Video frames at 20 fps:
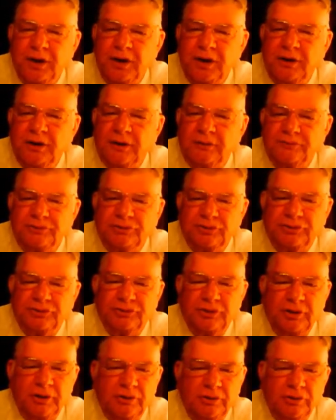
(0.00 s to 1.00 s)
And I'm
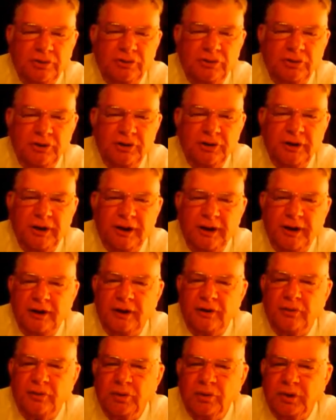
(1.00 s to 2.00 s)
just now learning
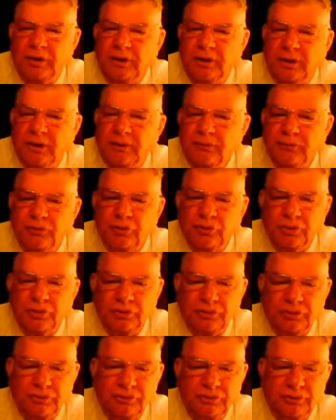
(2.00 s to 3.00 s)
how. And I'm
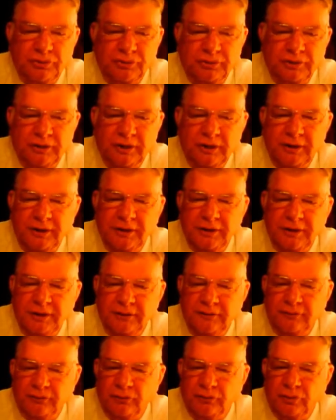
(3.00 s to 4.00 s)
going to today,
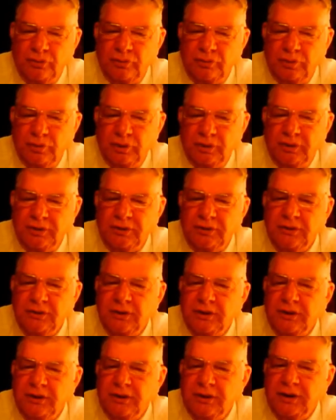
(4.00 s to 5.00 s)
if Lord willing,
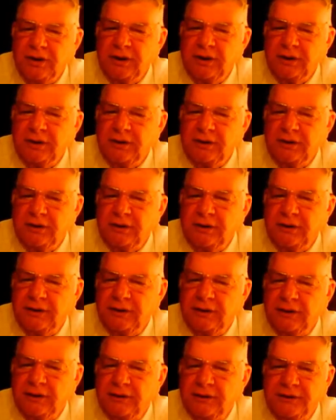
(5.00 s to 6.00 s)
and
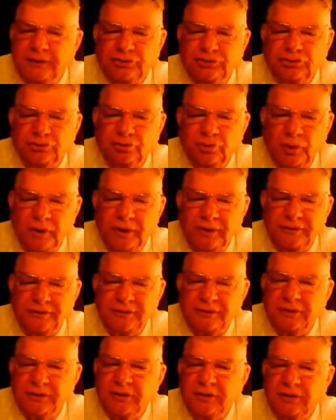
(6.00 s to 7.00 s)
uh, this is
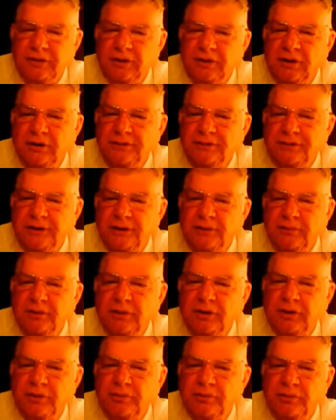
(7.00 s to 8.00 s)
Wednesday, I'll take
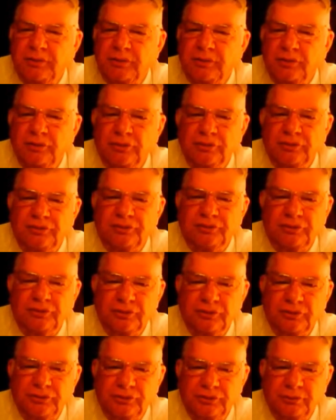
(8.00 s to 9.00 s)
my computer to
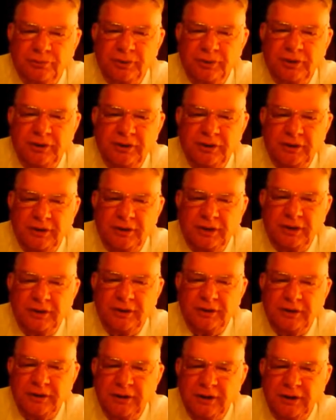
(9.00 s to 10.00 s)
church with me
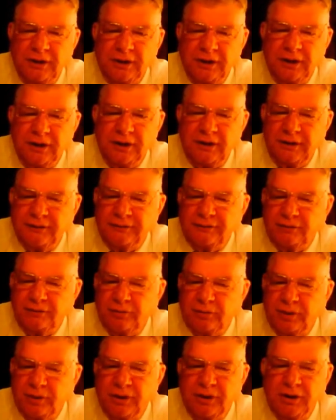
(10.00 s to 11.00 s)
tonight and have
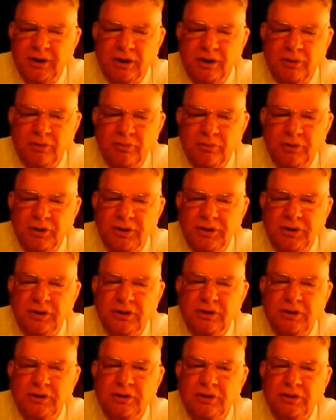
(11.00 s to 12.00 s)
somebody help me
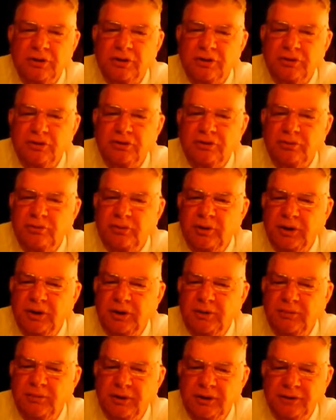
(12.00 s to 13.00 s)
get to my
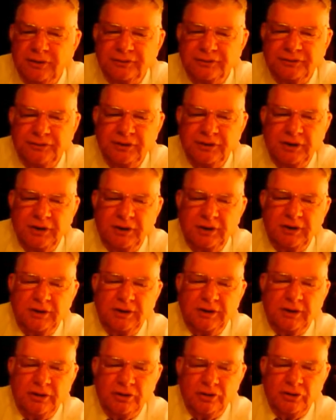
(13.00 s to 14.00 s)
emails
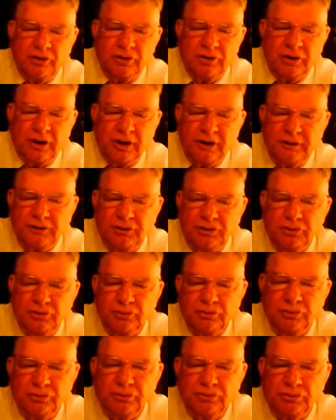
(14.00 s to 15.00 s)
again and learn how to
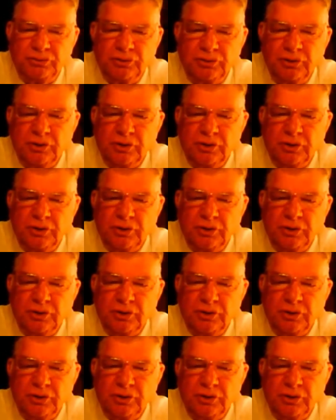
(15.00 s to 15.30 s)
use